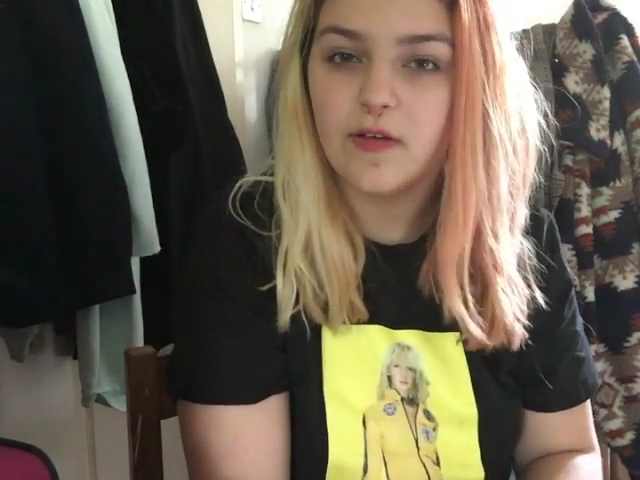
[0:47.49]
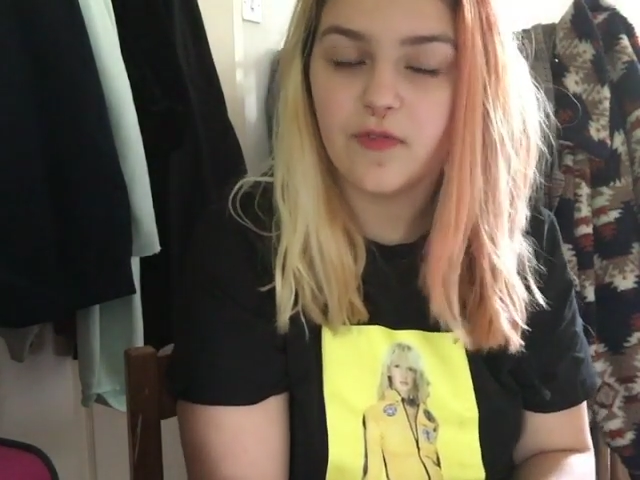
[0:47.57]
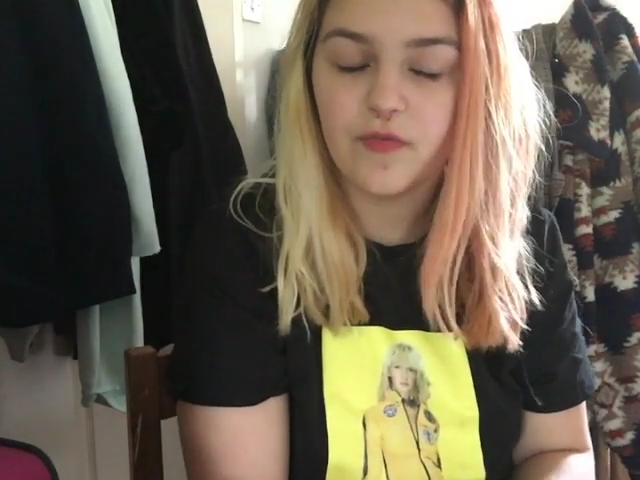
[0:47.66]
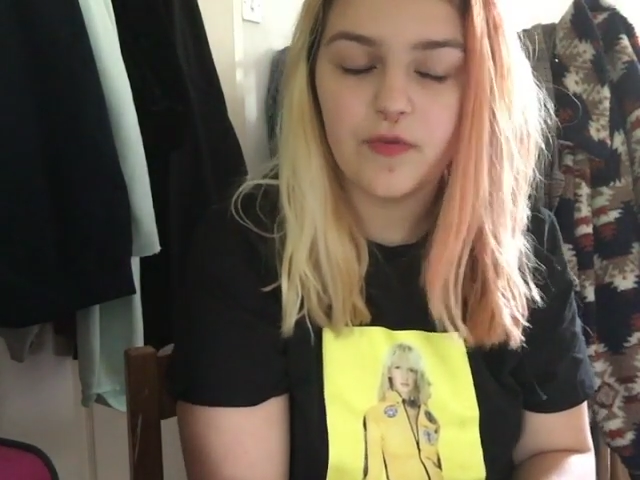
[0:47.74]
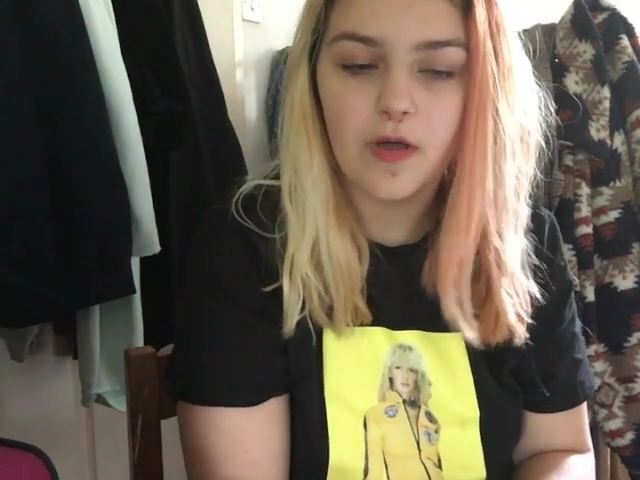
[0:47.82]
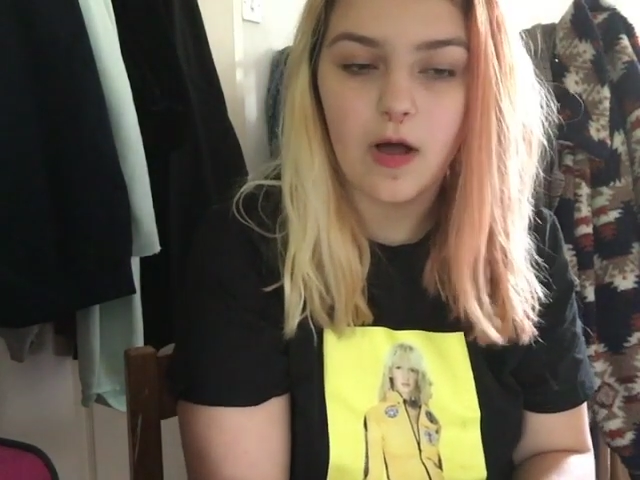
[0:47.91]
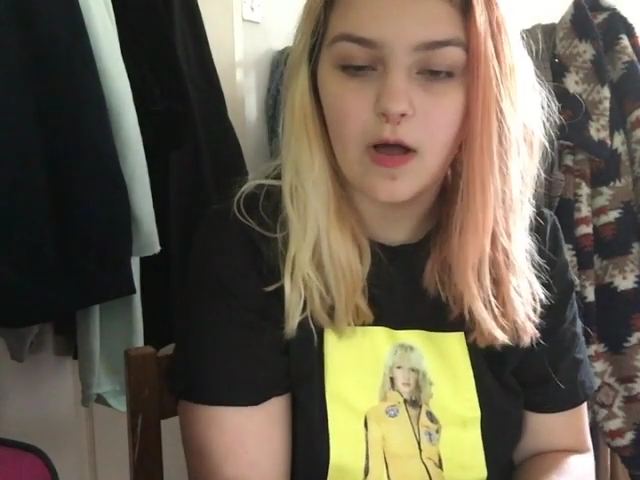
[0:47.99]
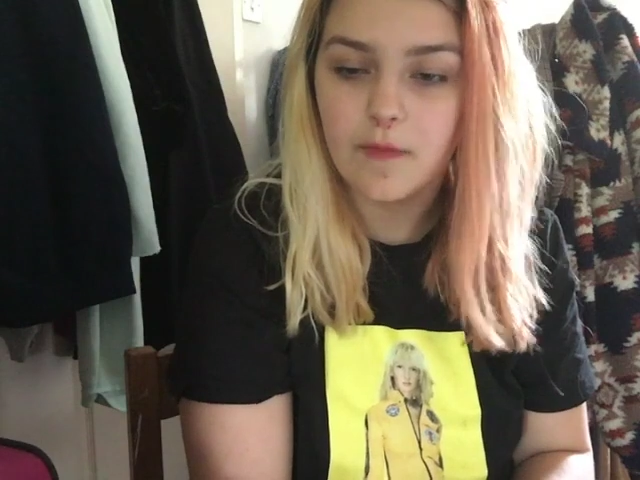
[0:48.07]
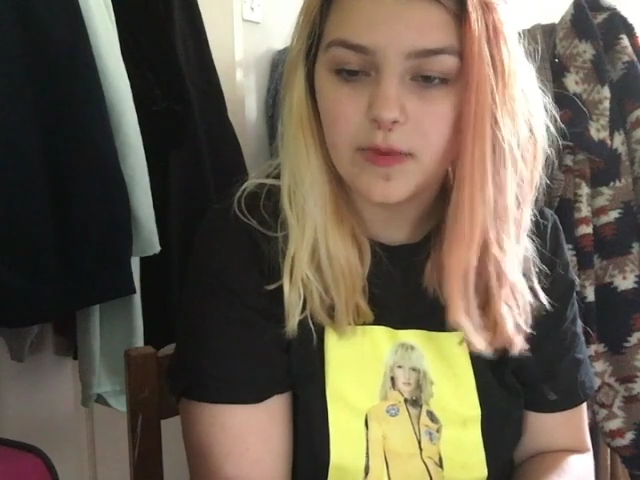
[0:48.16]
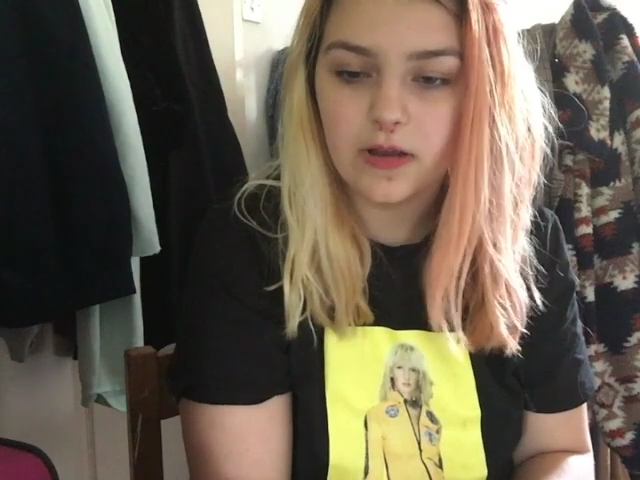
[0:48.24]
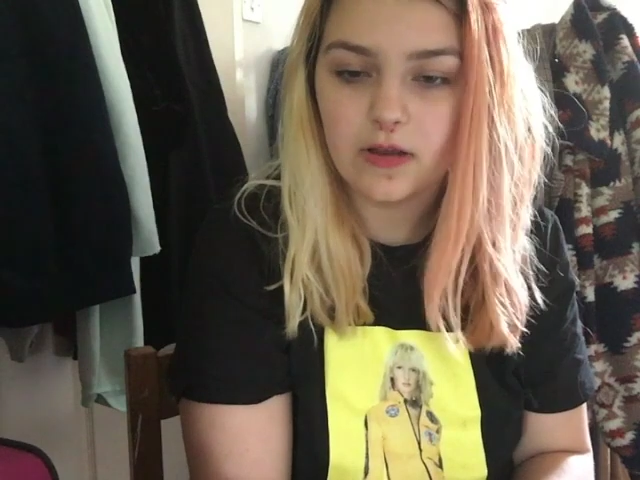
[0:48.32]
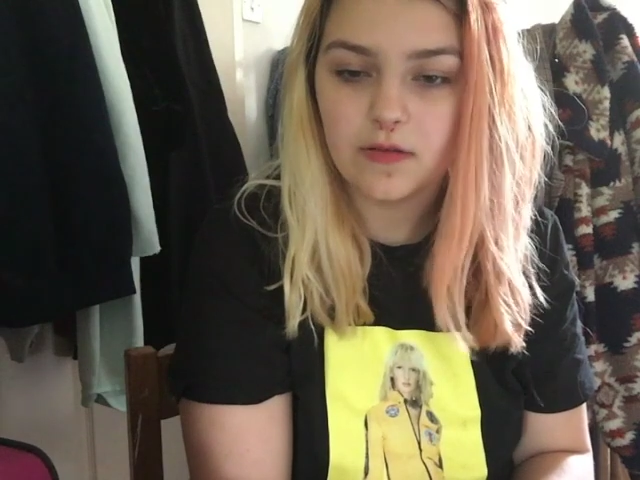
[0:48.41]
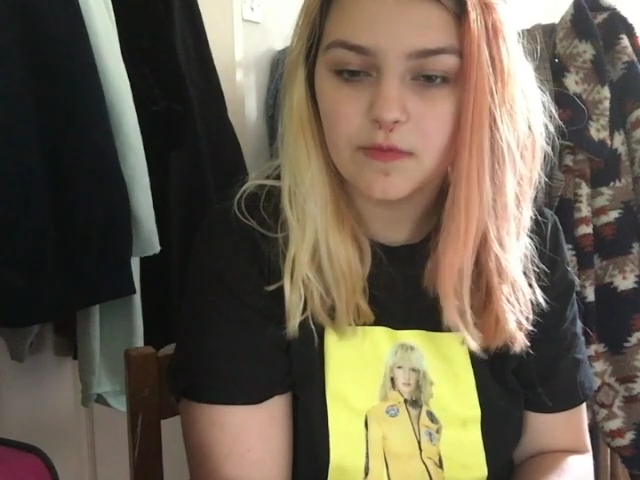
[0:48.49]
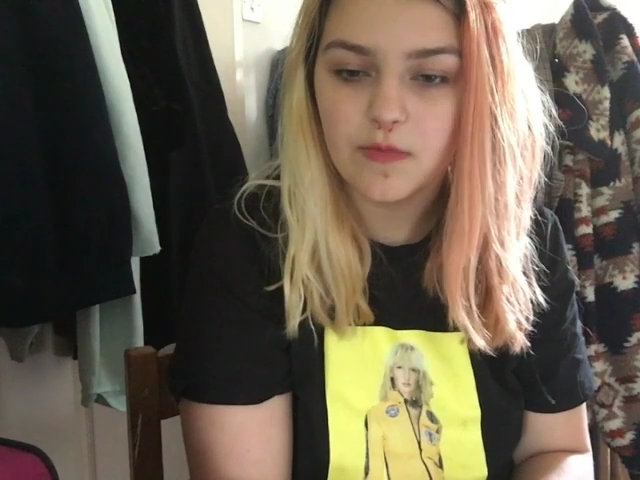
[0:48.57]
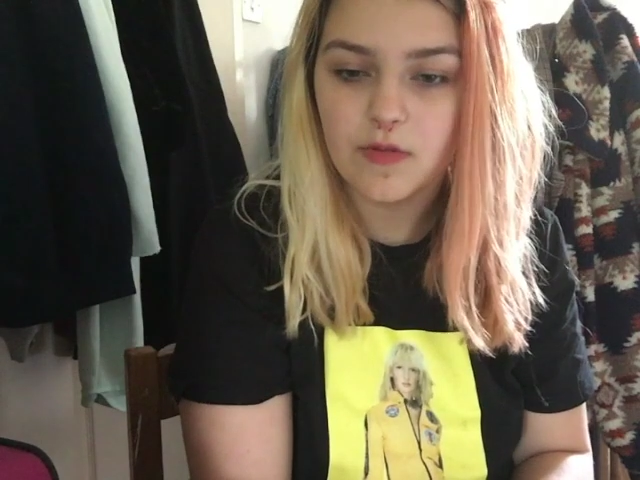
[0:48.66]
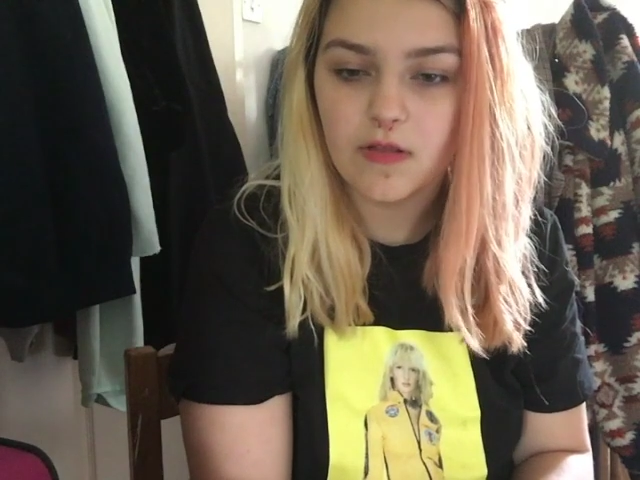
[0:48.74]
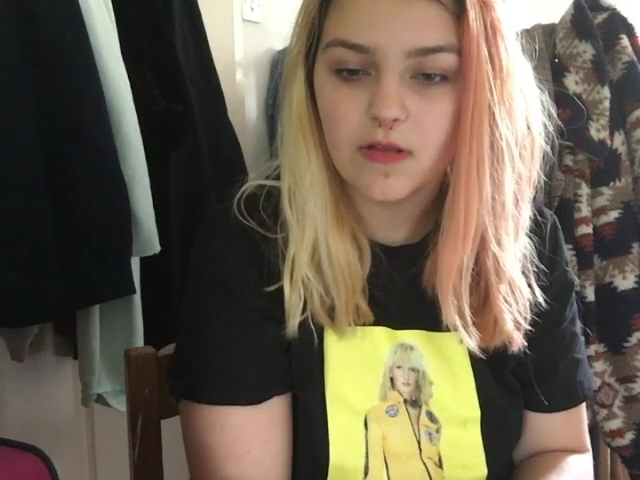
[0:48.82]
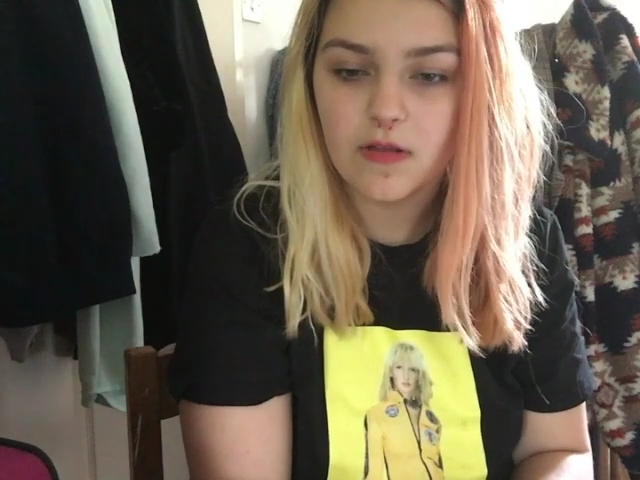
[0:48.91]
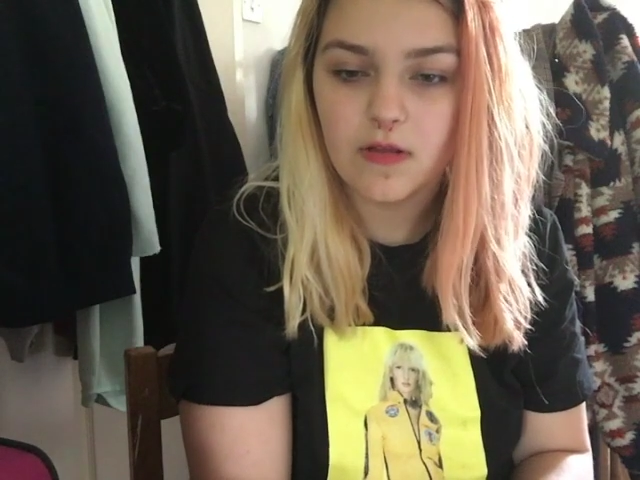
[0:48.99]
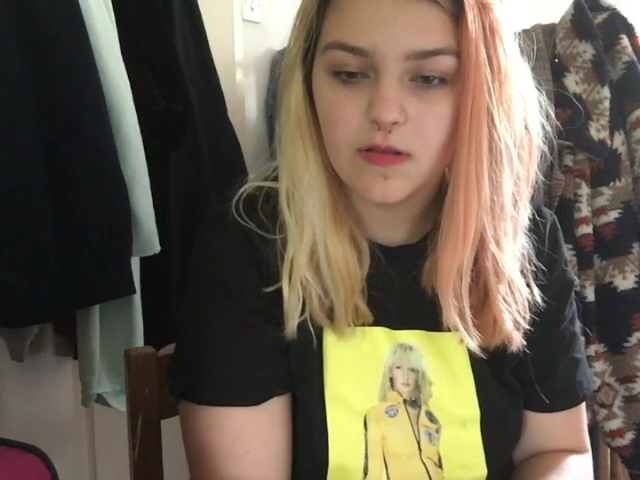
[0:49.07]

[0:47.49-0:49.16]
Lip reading: of art mediums,